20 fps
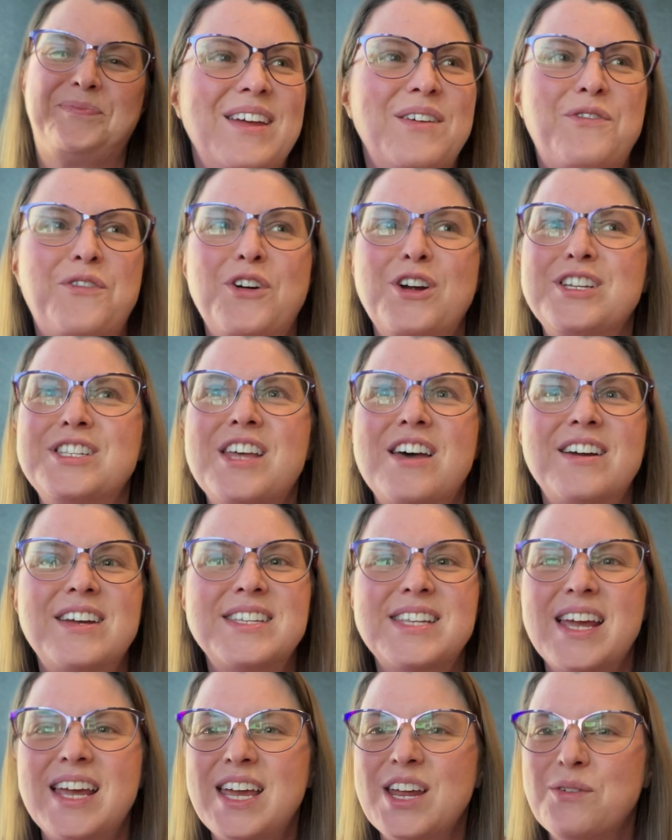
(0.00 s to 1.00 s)
For as long as
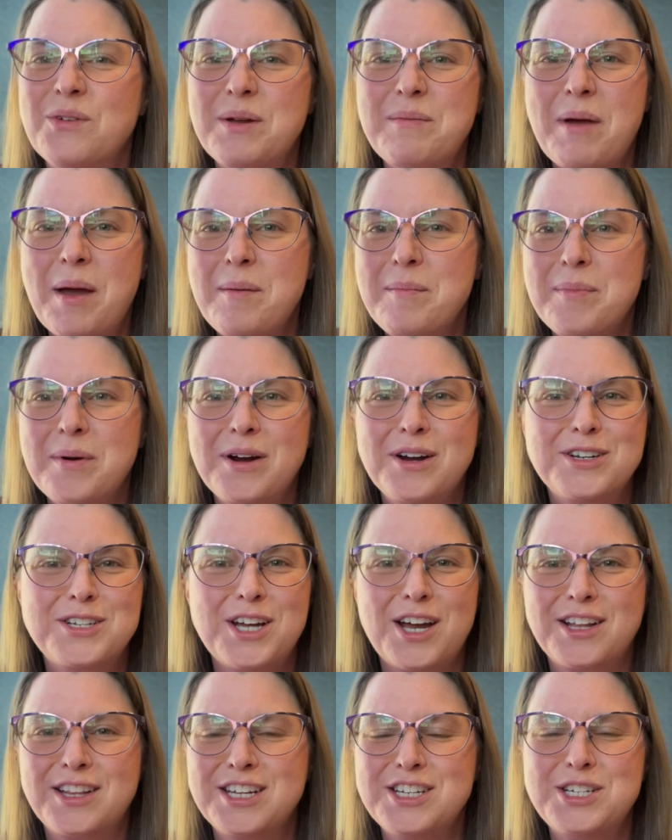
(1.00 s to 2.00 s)
I can remember,
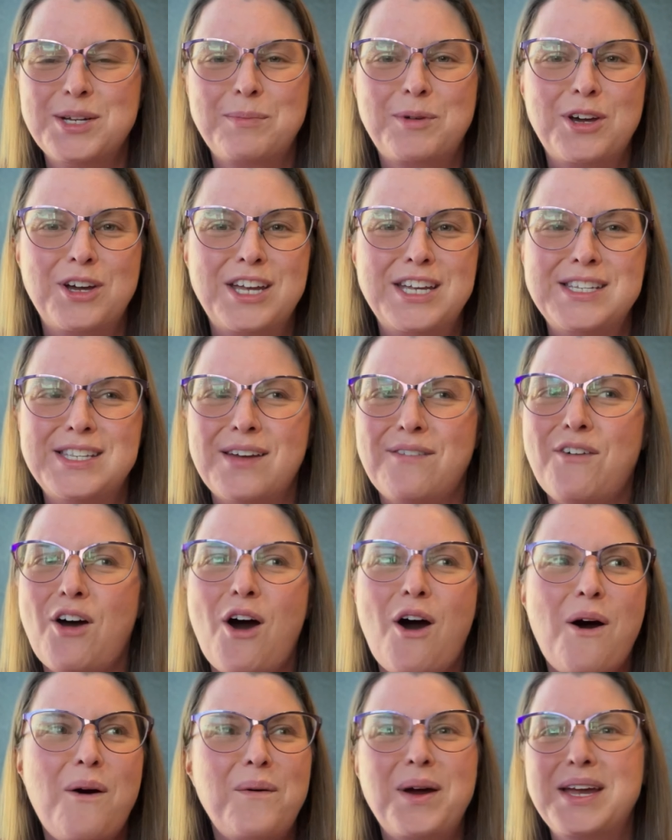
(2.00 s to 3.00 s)
chocolate chip cookies have
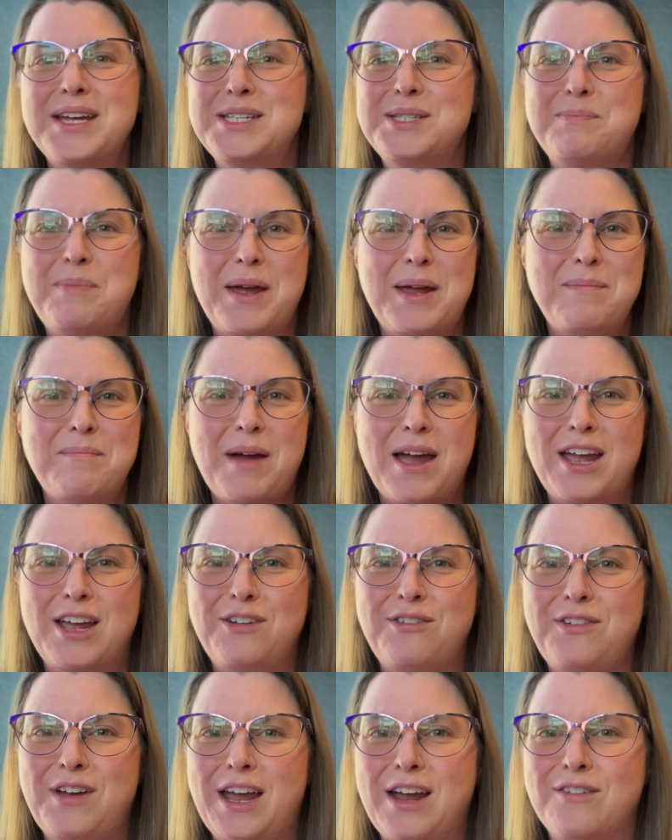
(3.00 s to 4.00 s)
always been my
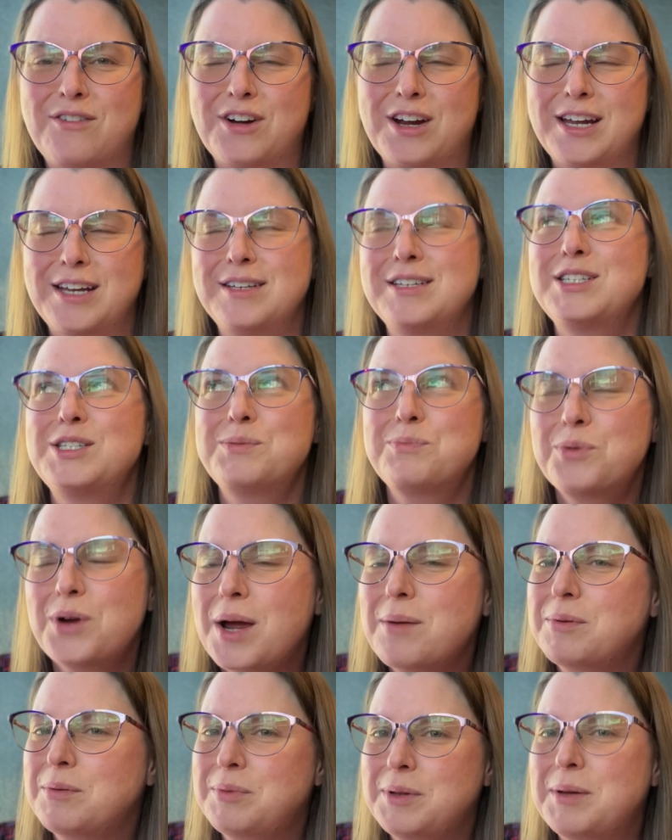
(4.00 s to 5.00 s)
favorite. It's
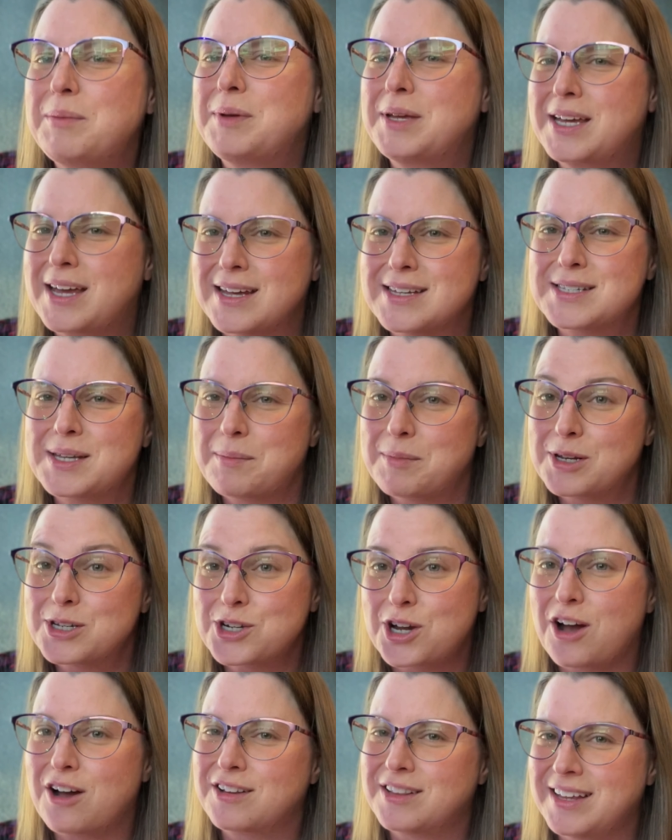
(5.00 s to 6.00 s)
probably because I'm a
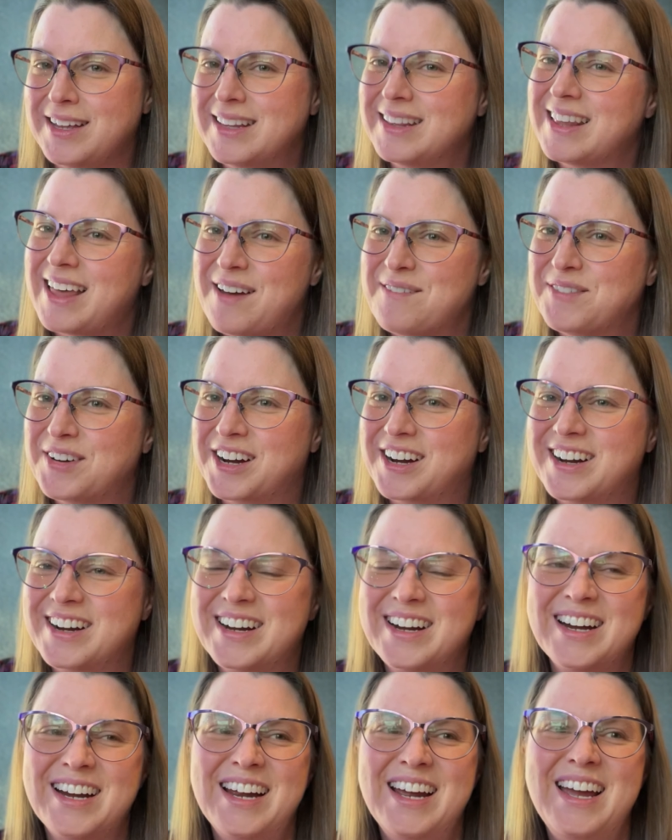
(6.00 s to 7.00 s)
chocolate
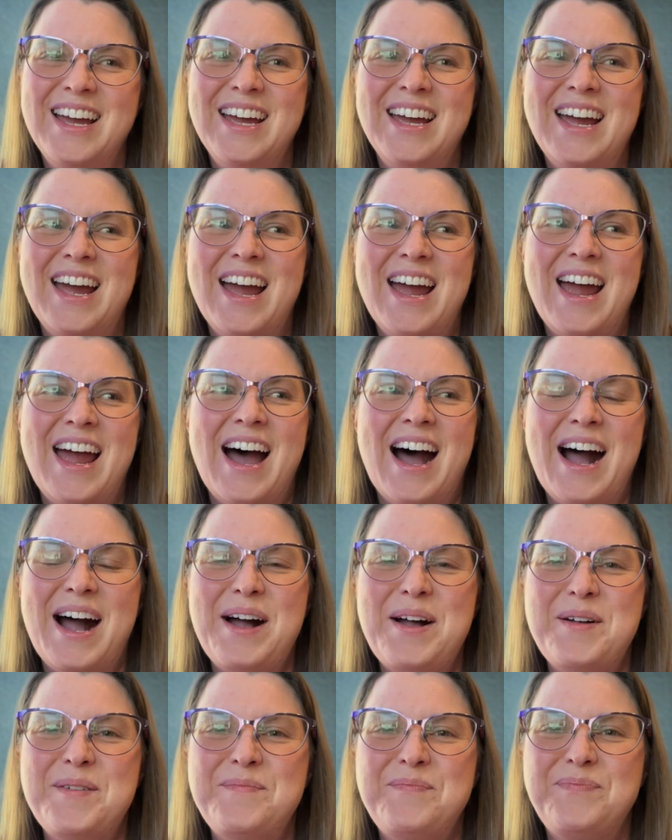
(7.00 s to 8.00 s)
lover.
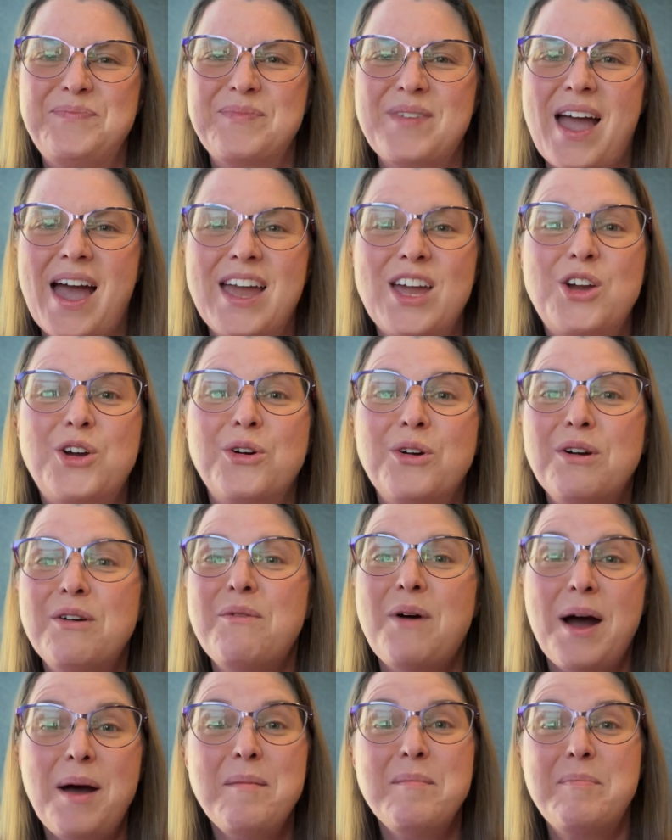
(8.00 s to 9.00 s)
I
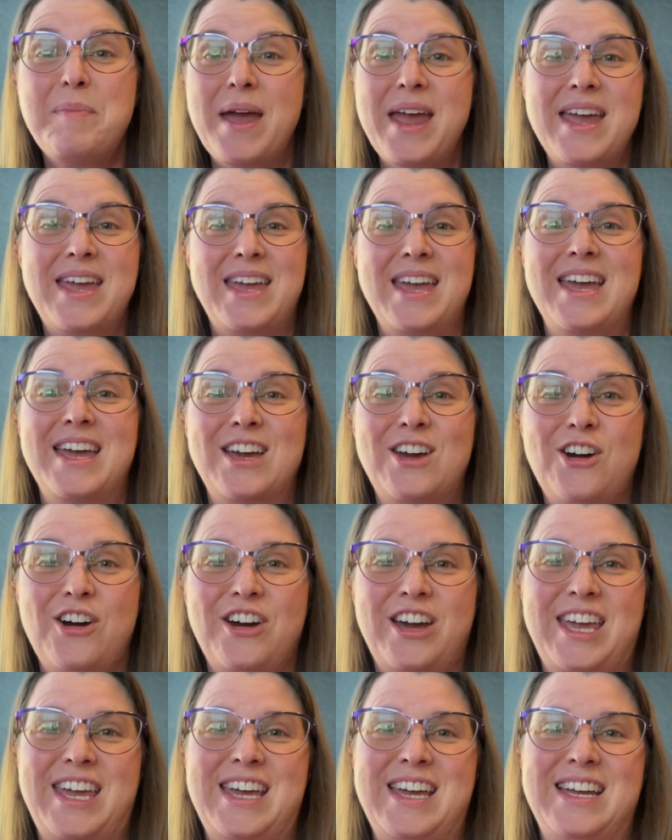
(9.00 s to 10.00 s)
grew up baking
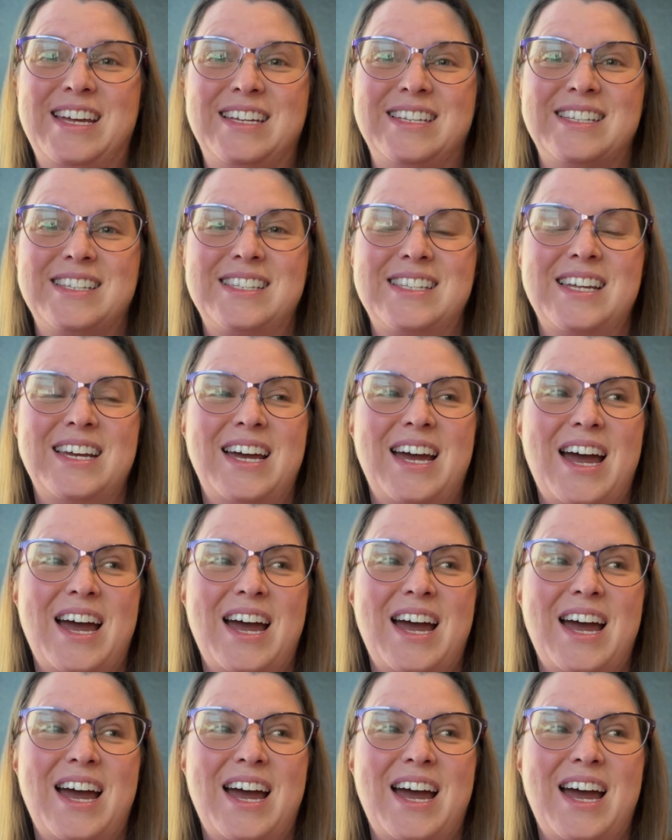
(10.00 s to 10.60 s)
cookies.